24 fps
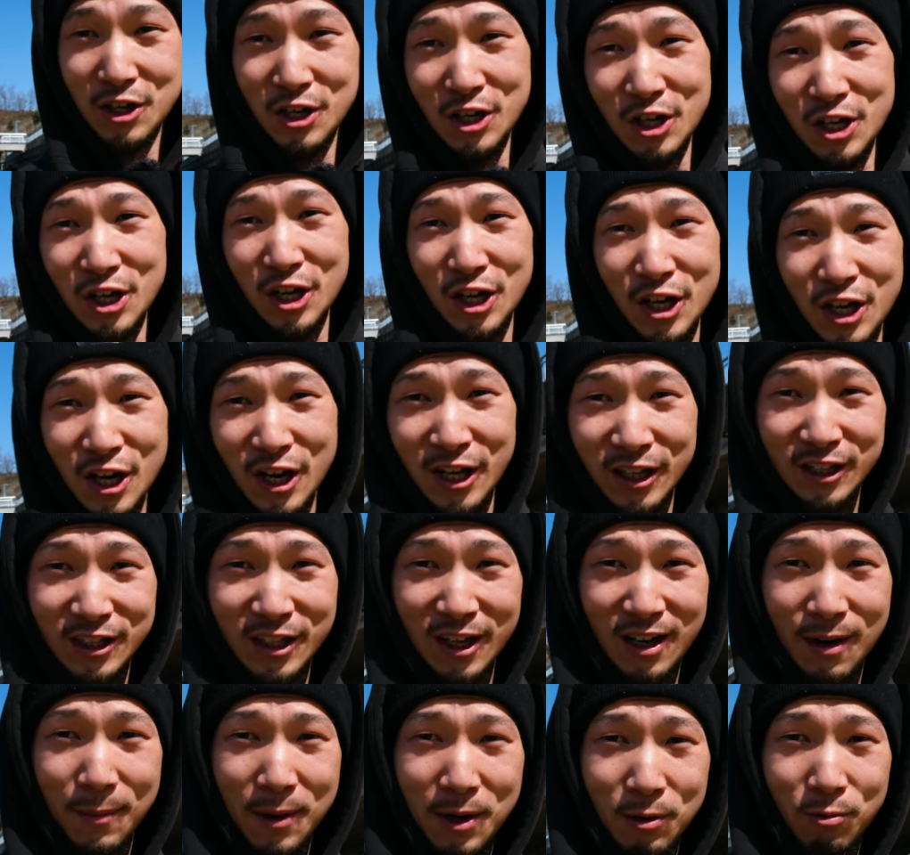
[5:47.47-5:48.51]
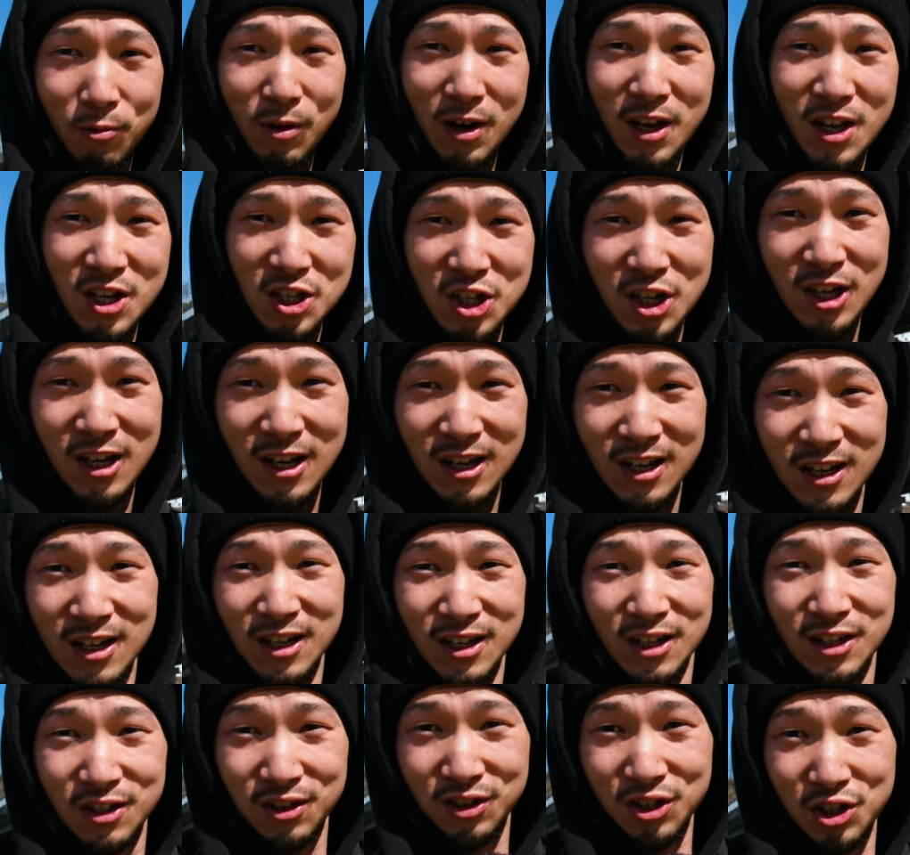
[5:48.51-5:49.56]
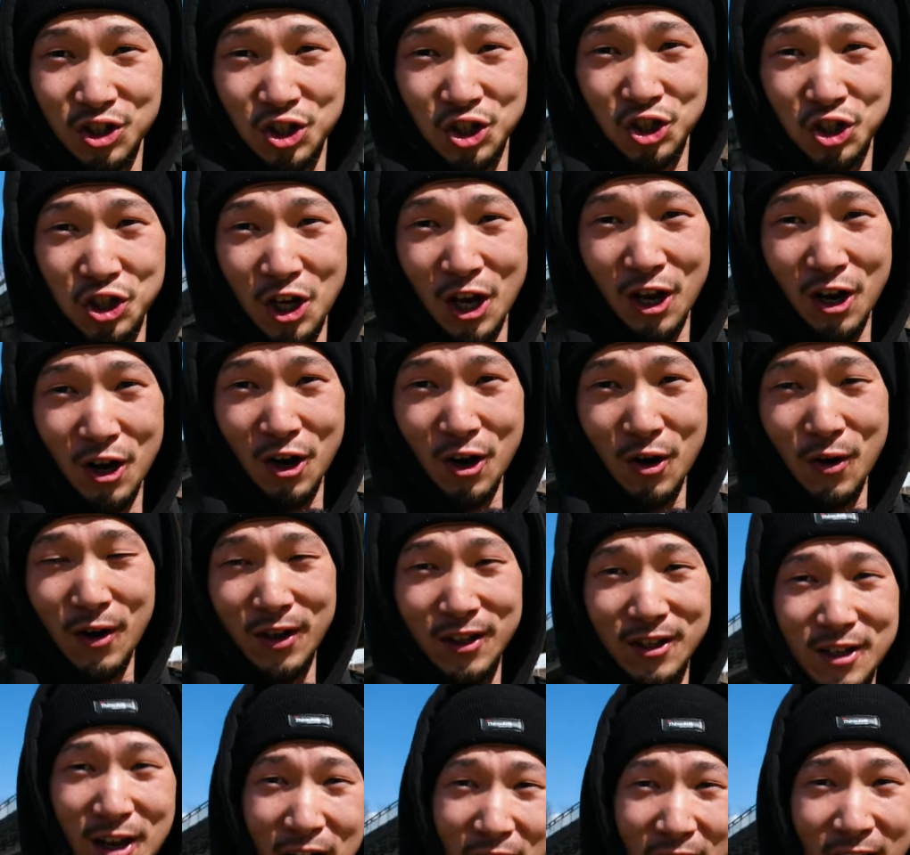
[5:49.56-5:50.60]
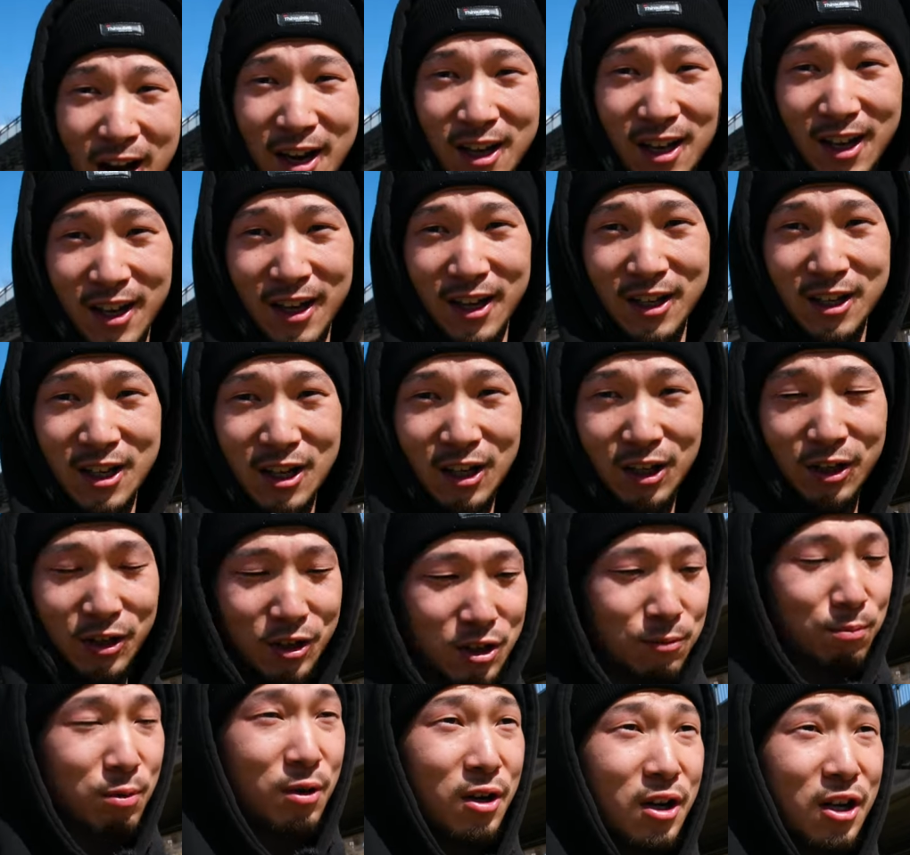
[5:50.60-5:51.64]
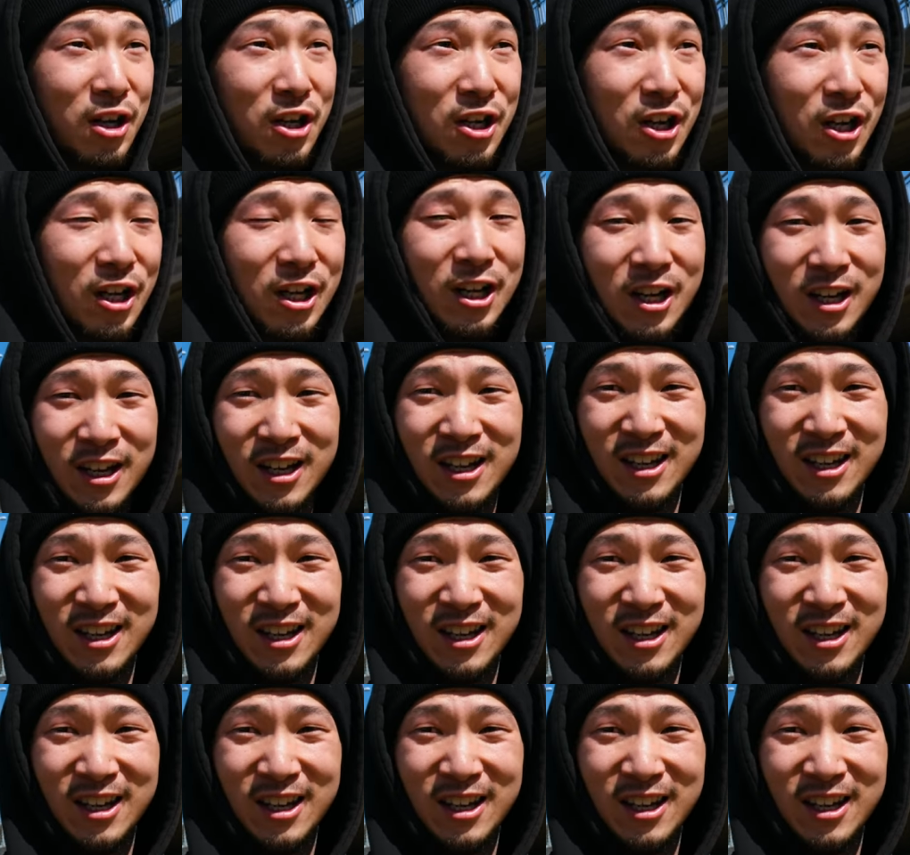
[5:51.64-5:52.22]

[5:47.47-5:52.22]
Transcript: good and dynamic range. The shadow and highlight looks pretty good.